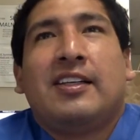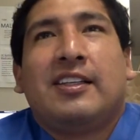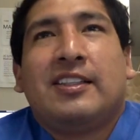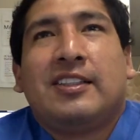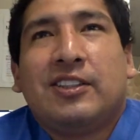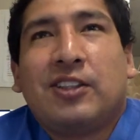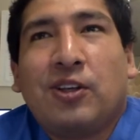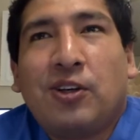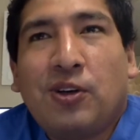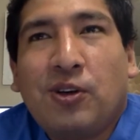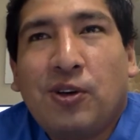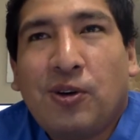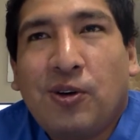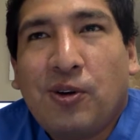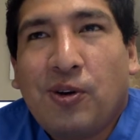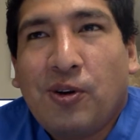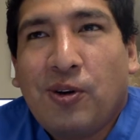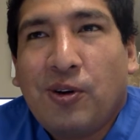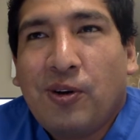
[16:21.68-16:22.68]

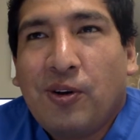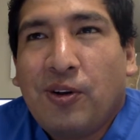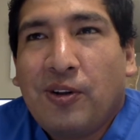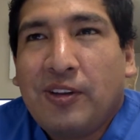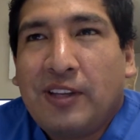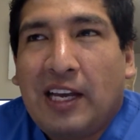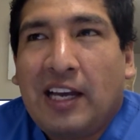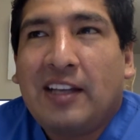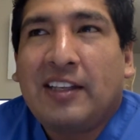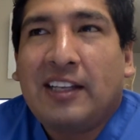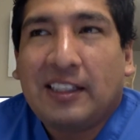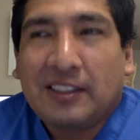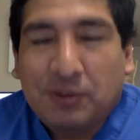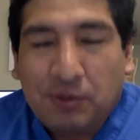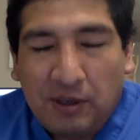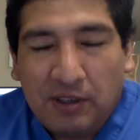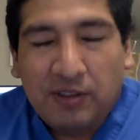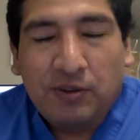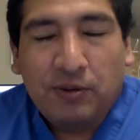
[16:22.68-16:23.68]
So that's
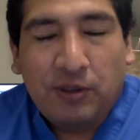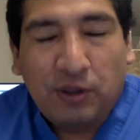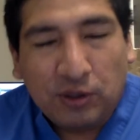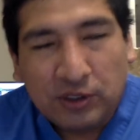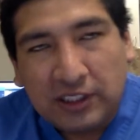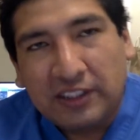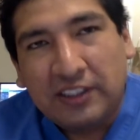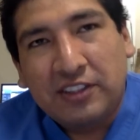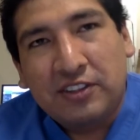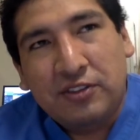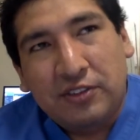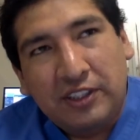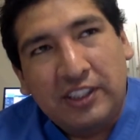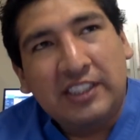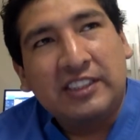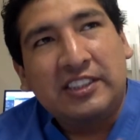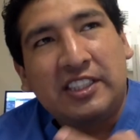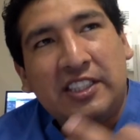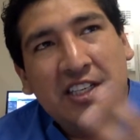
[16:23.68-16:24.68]
one. Those are the
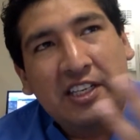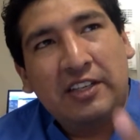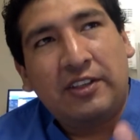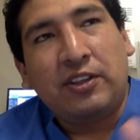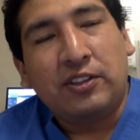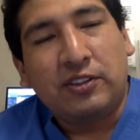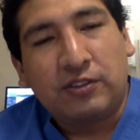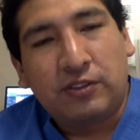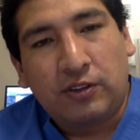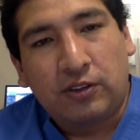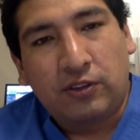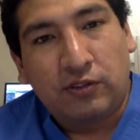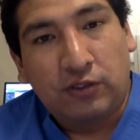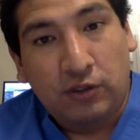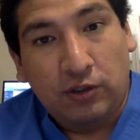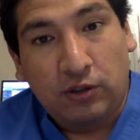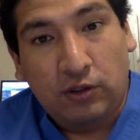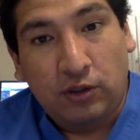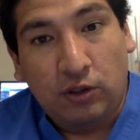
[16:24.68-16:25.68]
three scenarios
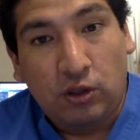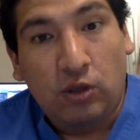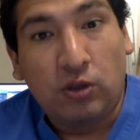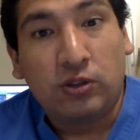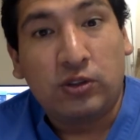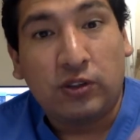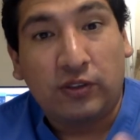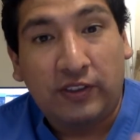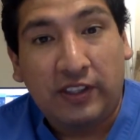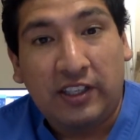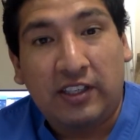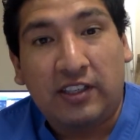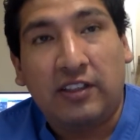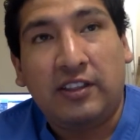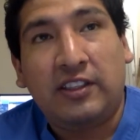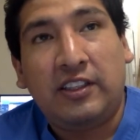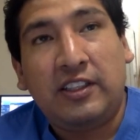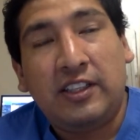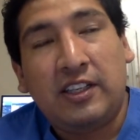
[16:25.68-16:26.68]
for goals of care:
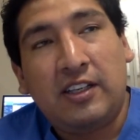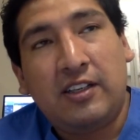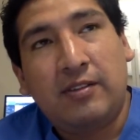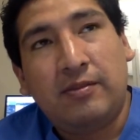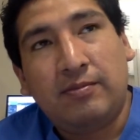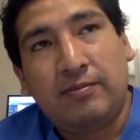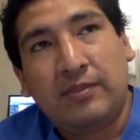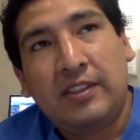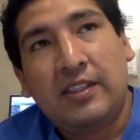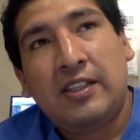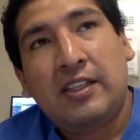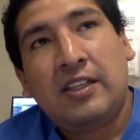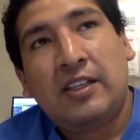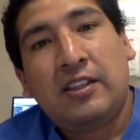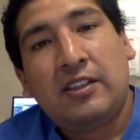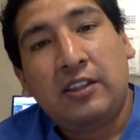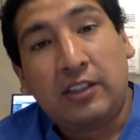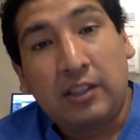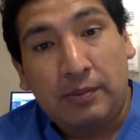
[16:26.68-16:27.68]
the
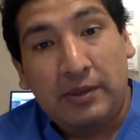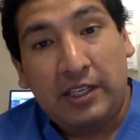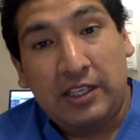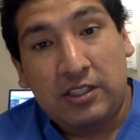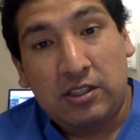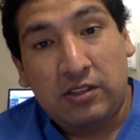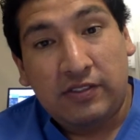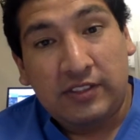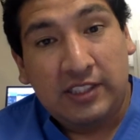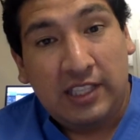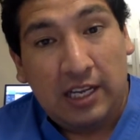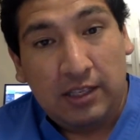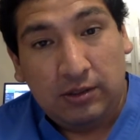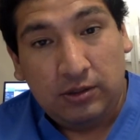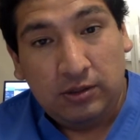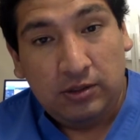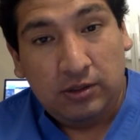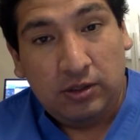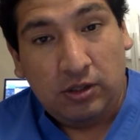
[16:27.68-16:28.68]
determination of
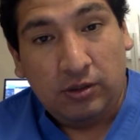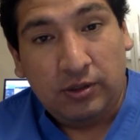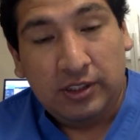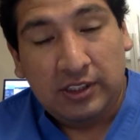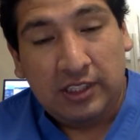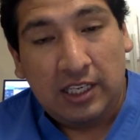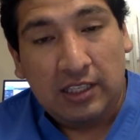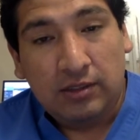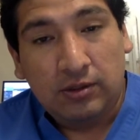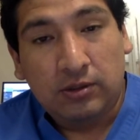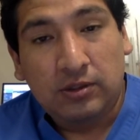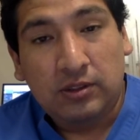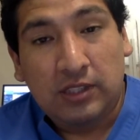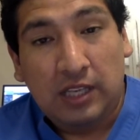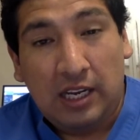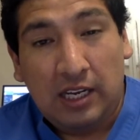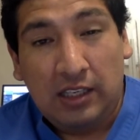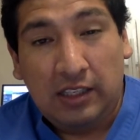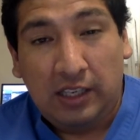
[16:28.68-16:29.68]
status, code status,
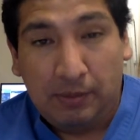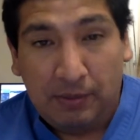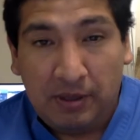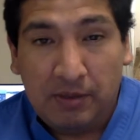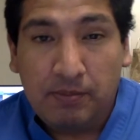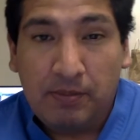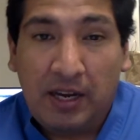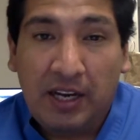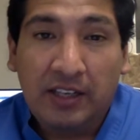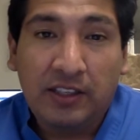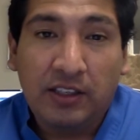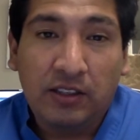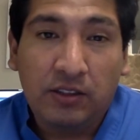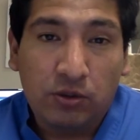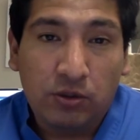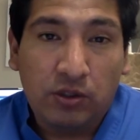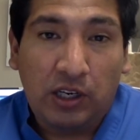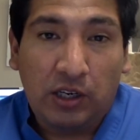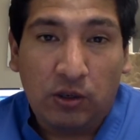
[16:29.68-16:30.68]
and keeping in mind that
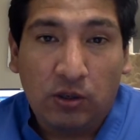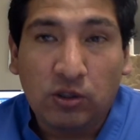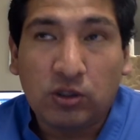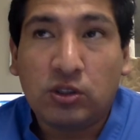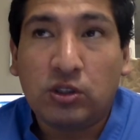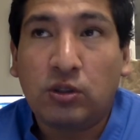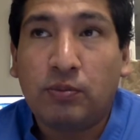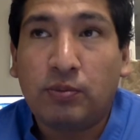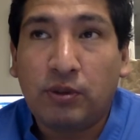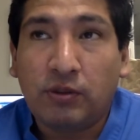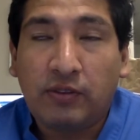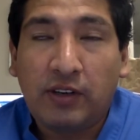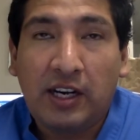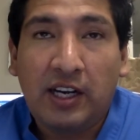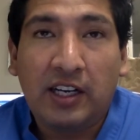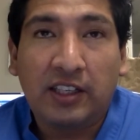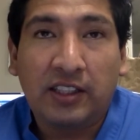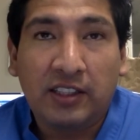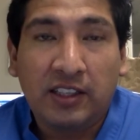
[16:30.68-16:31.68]
you can also
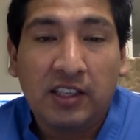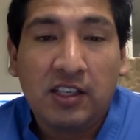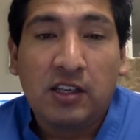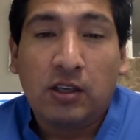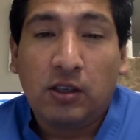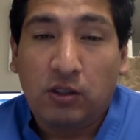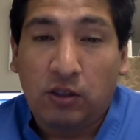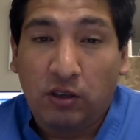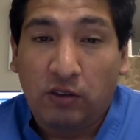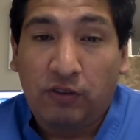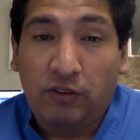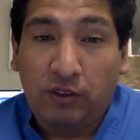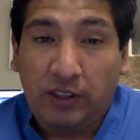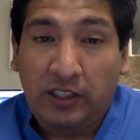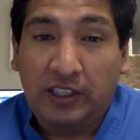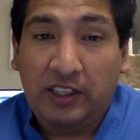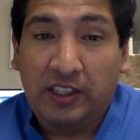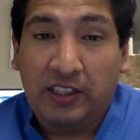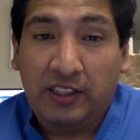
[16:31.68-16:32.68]
provide comfort
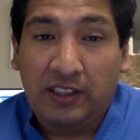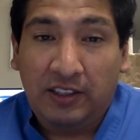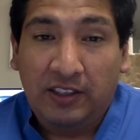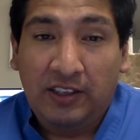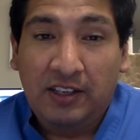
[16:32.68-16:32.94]
care.